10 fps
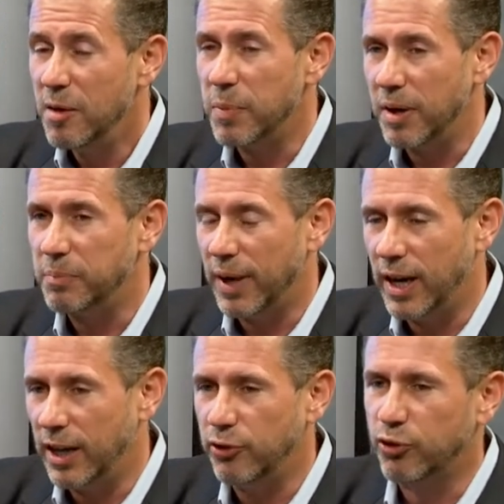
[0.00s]
But but it
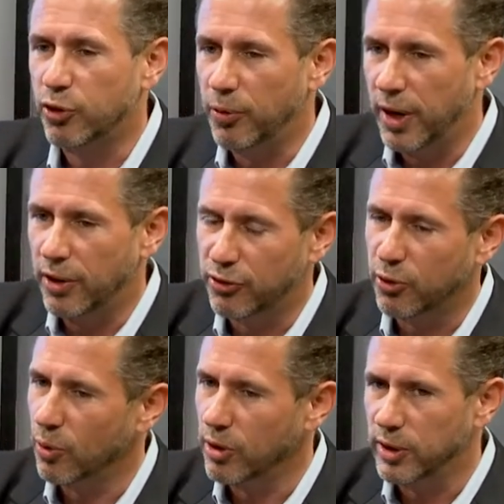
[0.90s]
is true that
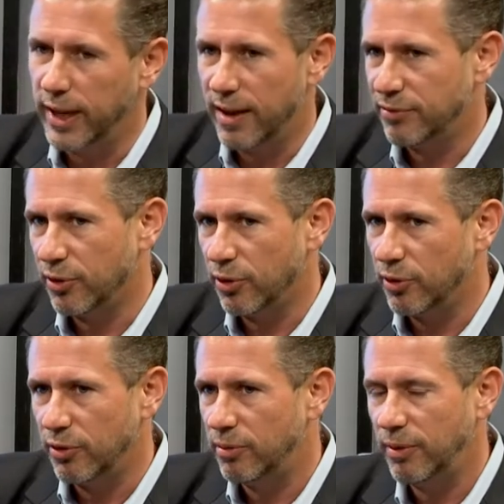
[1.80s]
historically I've earned